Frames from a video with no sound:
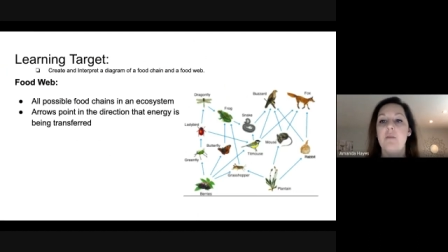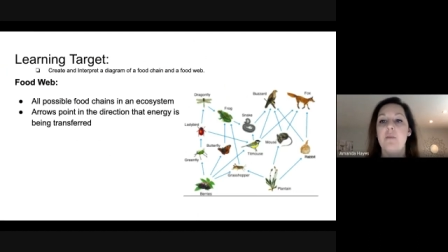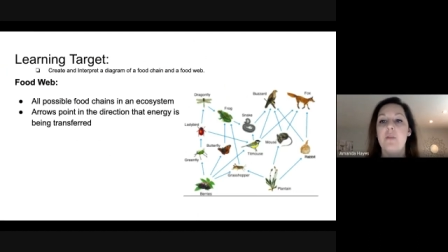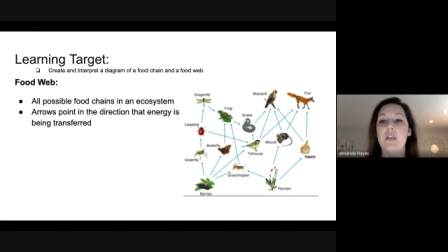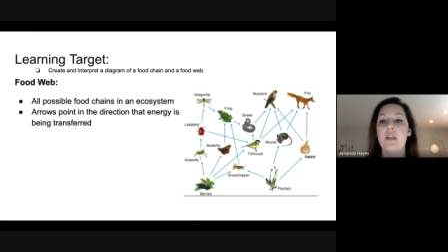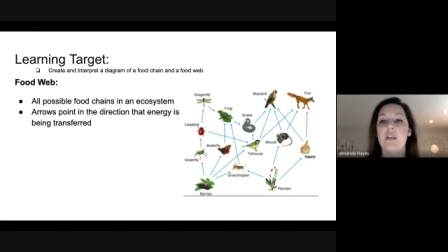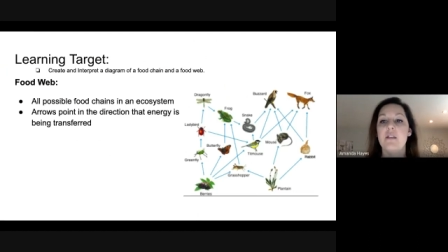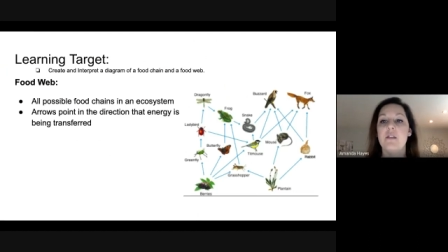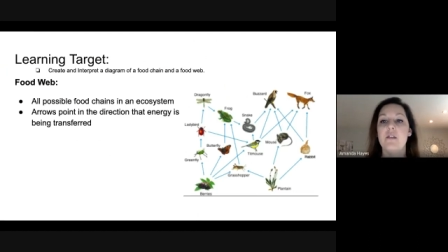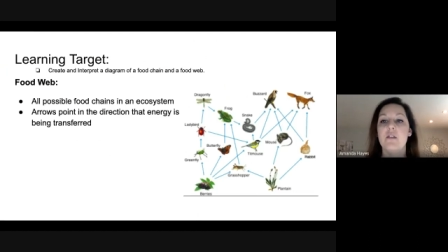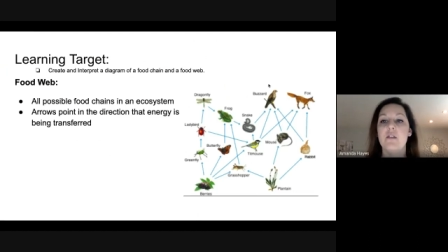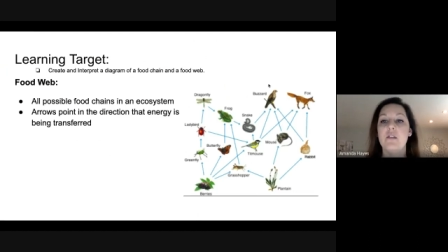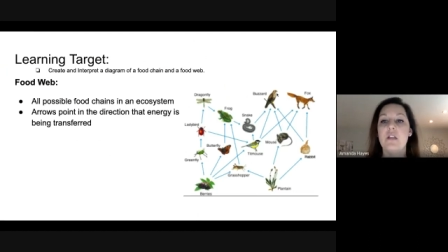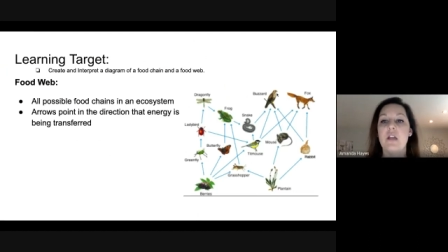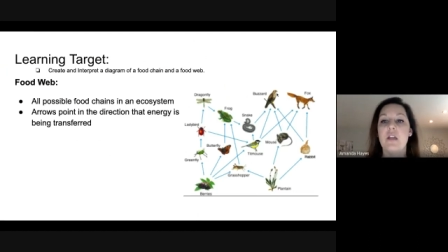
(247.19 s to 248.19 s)
because
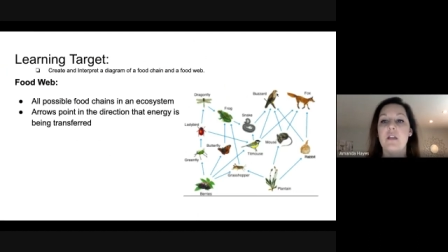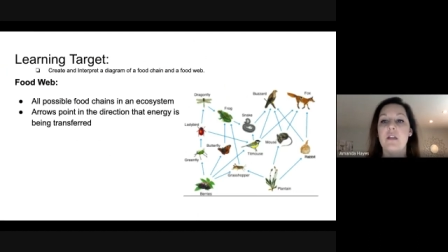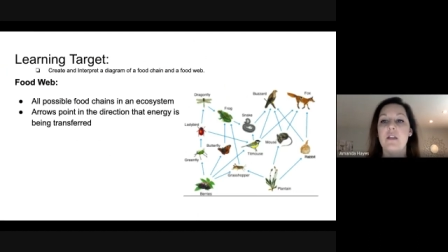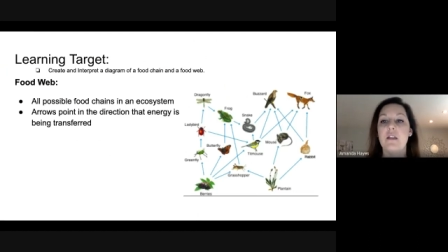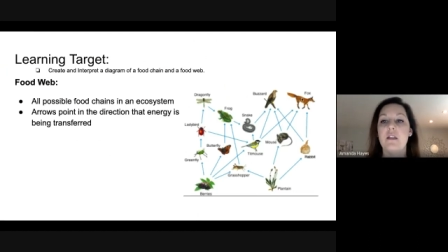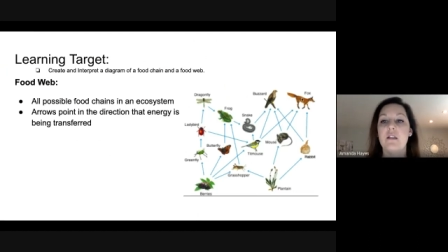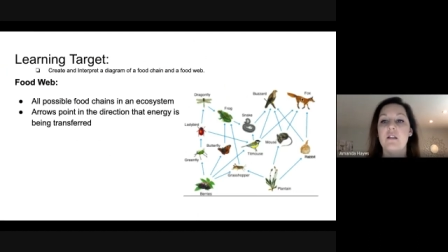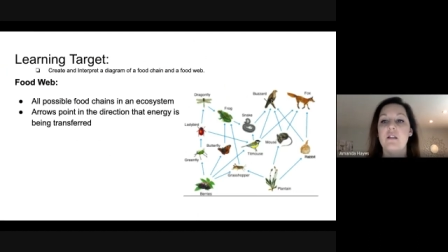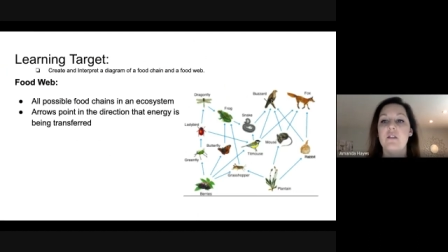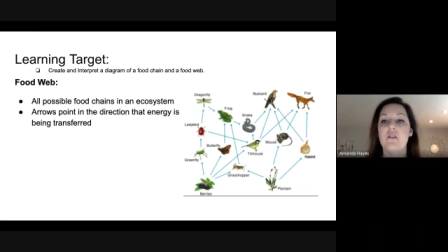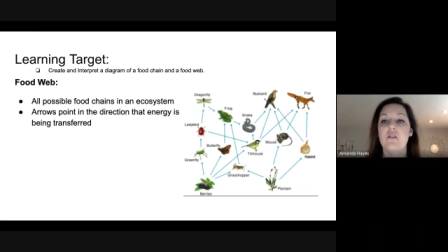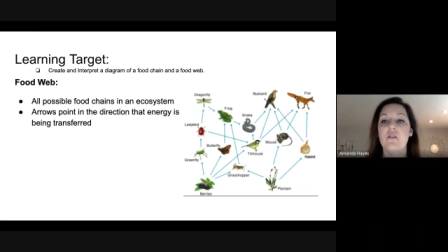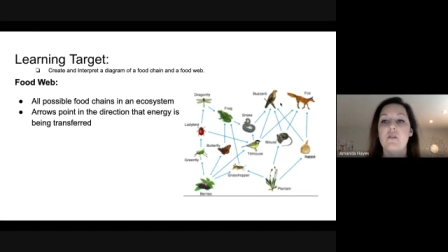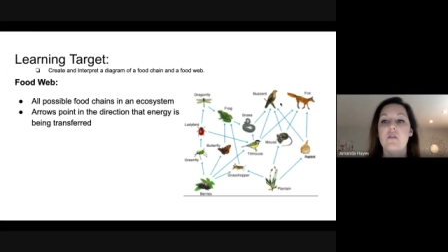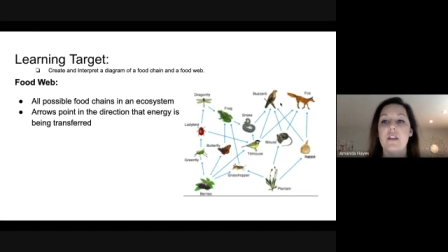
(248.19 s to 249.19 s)
there's nothing that's
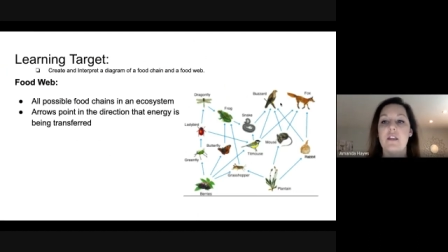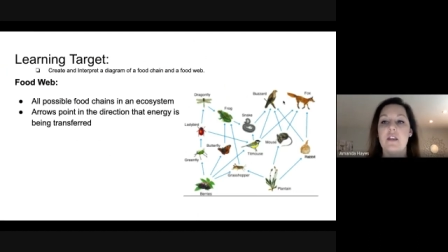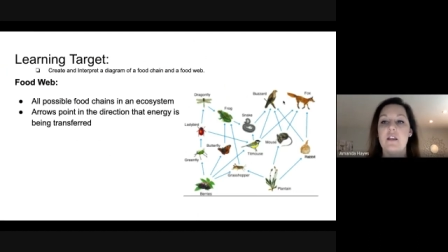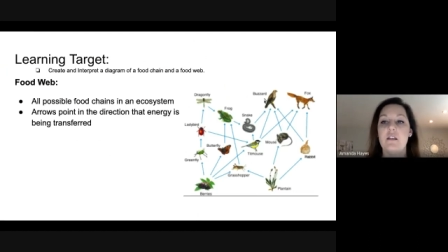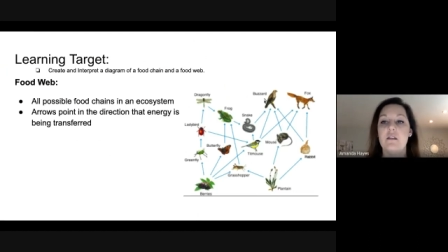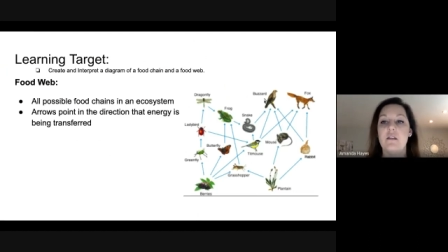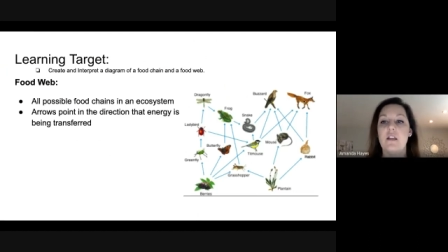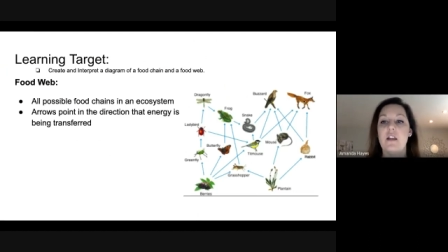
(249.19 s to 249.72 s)
consuming these.